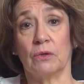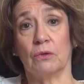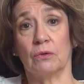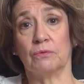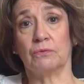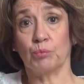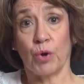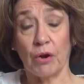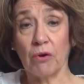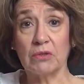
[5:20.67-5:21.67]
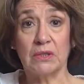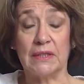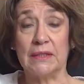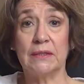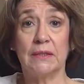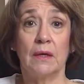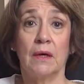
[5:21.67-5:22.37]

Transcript: of priorities,